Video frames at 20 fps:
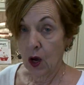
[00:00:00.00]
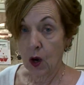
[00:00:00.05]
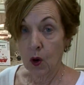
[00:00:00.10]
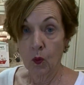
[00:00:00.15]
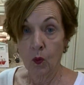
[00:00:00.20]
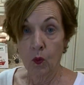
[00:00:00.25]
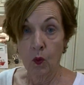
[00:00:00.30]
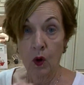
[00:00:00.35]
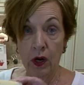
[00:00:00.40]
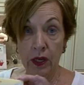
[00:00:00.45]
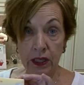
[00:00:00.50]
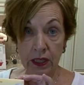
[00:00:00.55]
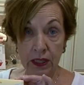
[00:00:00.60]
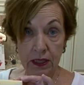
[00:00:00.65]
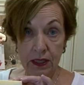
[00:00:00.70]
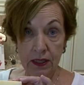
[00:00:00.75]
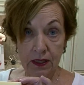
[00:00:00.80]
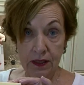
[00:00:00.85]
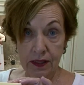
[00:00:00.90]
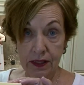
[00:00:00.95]
1
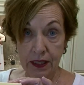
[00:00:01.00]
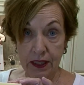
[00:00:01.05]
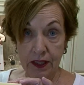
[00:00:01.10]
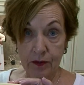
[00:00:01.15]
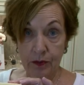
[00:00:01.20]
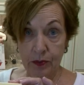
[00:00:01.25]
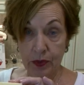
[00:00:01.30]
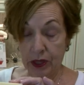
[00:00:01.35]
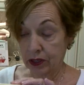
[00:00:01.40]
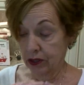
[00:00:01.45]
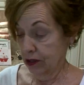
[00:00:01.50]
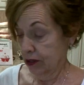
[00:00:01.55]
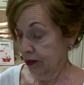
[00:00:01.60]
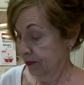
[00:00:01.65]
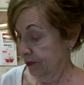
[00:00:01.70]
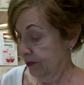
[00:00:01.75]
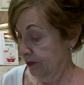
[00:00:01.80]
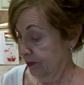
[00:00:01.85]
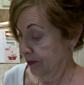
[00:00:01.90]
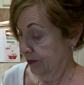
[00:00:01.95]
stick of butter,
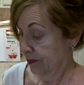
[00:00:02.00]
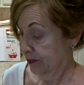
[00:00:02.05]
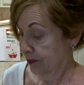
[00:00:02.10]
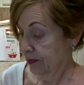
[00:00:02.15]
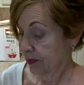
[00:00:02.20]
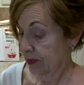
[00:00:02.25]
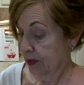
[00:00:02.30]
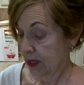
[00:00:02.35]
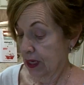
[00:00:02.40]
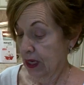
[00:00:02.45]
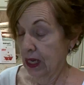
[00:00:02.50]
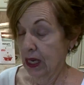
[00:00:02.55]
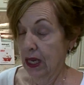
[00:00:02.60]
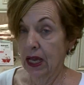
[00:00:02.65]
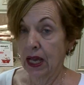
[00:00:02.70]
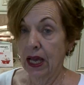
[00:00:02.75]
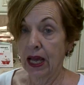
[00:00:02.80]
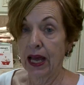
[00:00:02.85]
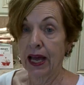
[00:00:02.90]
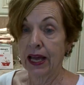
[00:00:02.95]

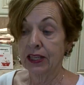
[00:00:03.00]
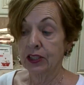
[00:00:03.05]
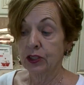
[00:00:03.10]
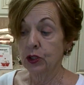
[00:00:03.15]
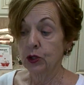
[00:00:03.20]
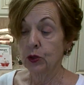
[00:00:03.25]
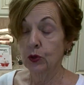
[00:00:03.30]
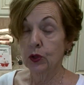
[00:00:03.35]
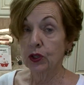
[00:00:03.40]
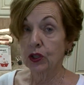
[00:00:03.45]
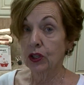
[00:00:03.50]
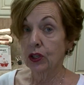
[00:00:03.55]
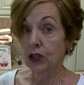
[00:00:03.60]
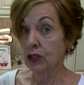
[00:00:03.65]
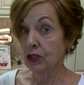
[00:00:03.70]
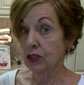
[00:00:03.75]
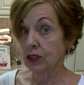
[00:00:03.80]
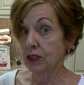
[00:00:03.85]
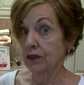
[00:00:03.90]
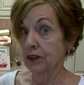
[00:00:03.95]
and
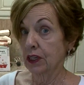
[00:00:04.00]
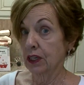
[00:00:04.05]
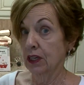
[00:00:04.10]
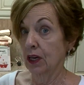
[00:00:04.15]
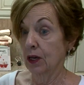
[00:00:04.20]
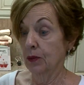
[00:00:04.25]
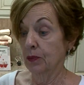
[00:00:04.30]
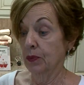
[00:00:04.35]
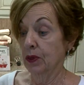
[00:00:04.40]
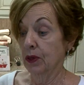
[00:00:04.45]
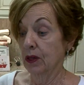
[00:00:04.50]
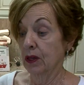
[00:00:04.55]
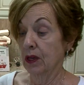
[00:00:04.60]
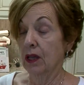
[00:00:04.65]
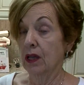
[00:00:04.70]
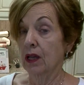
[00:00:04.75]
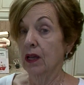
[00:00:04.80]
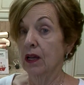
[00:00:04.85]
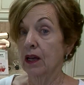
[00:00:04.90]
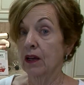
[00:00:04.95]
2/3 of a cup
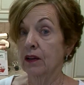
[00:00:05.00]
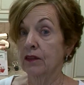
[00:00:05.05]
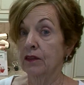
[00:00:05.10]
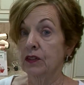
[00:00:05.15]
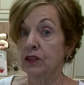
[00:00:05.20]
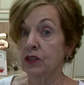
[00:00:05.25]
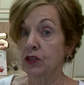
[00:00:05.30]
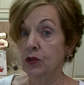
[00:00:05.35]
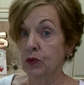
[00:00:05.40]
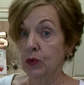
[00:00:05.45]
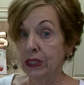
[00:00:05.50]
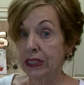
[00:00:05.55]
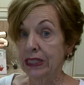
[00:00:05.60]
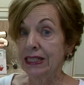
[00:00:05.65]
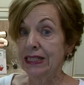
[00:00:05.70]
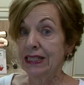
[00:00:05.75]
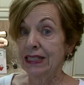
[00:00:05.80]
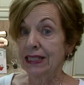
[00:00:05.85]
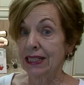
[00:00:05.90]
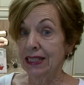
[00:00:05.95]
of
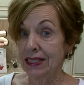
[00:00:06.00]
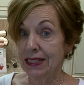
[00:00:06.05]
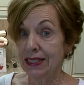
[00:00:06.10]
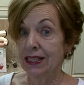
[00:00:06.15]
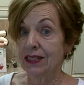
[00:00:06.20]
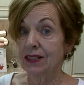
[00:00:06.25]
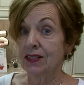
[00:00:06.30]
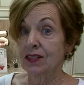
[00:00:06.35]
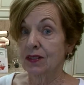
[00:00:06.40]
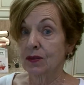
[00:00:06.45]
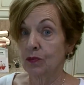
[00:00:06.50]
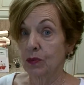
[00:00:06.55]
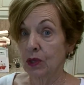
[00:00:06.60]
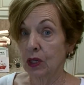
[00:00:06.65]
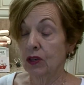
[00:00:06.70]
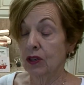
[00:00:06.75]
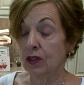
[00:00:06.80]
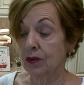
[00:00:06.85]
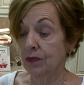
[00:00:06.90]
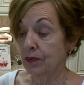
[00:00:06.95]
sweetened condensed
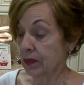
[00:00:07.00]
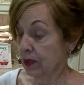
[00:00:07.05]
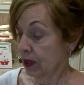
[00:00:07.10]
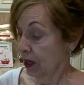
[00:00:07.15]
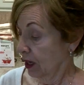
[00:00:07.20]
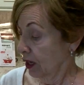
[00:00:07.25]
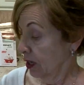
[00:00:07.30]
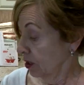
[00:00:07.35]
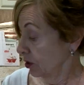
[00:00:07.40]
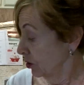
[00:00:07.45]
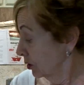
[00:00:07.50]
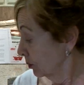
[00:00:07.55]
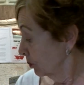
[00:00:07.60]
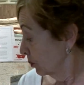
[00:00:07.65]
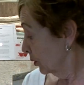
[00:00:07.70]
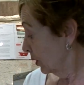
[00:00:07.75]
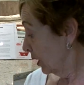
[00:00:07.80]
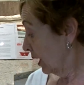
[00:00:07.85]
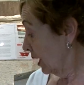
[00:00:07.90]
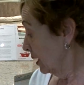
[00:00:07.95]
milk. You can
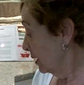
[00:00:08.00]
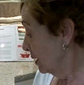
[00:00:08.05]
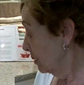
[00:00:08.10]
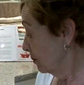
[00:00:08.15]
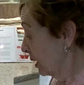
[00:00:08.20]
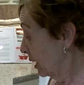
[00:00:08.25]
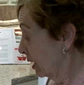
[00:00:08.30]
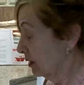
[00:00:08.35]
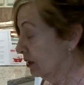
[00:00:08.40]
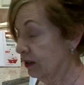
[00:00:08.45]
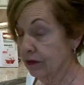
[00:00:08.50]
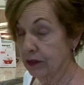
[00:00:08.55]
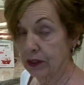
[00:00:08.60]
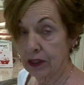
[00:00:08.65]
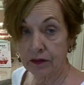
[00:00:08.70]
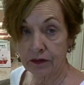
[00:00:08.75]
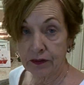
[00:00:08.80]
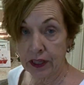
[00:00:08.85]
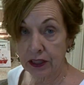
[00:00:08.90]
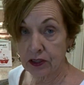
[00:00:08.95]
put any amount of
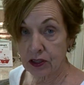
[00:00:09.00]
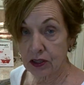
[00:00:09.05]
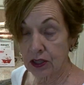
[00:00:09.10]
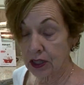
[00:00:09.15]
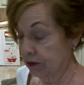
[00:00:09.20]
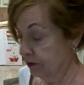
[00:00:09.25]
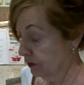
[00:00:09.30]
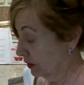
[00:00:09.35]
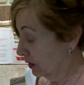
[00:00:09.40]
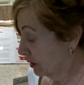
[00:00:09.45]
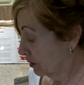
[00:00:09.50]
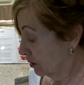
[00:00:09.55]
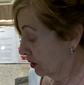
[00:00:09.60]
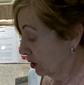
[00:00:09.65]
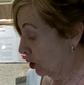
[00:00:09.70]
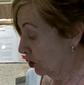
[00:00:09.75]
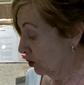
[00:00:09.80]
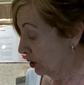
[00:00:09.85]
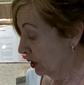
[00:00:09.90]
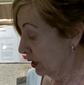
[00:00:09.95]

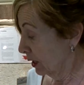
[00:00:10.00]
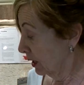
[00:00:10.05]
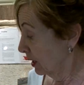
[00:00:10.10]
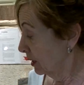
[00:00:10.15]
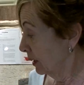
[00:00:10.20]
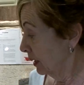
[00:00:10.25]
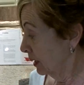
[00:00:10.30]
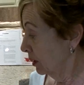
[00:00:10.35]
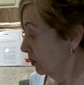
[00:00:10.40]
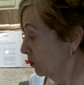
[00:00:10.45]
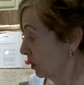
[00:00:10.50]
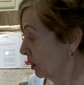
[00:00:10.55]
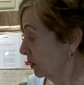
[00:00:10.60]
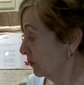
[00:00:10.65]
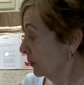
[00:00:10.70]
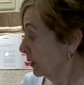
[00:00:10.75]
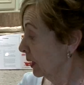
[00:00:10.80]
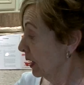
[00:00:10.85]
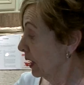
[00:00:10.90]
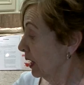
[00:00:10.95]
coconut in that you want.
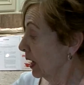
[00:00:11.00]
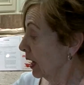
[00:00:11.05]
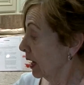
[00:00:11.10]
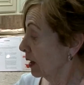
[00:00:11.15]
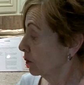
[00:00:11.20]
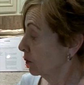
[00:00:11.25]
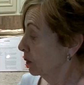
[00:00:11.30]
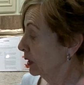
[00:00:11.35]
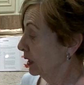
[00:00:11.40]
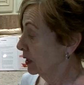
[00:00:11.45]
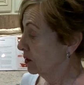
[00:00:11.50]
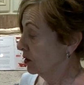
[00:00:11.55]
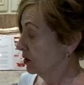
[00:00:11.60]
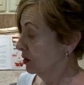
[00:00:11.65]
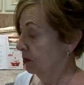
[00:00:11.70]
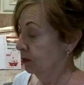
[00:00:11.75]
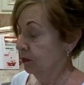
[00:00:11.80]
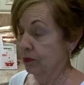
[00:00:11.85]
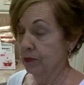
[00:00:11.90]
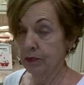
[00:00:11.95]
And when we get to
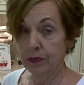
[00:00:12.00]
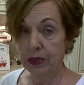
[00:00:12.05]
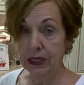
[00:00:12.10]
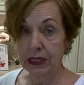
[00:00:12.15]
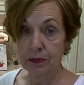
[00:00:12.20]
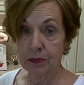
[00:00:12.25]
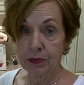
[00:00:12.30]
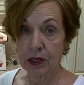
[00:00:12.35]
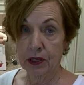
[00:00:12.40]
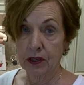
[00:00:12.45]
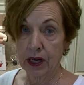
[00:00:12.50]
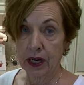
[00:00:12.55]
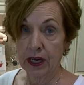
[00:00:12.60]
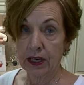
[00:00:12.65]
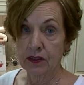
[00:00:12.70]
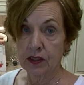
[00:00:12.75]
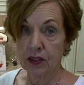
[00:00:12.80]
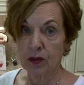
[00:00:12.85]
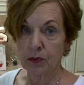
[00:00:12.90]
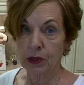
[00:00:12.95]
the peanut butter eggs,
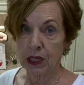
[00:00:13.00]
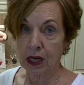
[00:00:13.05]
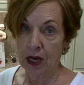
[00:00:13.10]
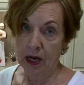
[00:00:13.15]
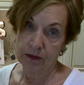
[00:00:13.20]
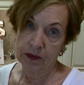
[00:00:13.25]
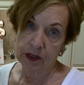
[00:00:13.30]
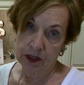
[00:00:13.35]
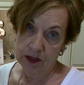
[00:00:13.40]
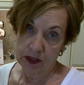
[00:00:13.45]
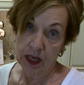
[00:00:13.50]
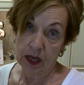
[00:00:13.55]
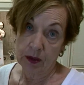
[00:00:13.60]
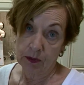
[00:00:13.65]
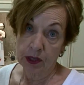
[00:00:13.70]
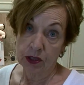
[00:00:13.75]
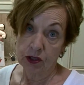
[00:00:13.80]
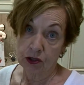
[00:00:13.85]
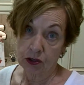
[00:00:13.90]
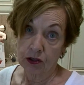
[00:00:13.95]
it'll be obvious how
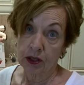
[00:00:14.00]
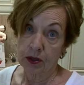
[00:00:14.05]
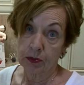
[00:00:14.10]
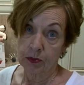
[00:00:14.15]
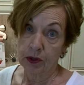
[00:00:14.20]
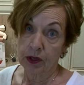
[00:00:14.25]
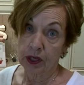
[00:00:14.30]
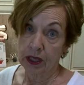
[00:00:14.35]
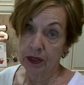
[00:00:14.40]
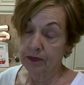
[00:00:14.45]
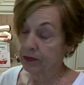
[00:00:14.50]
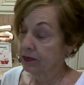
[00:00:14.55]
much you're going to put in.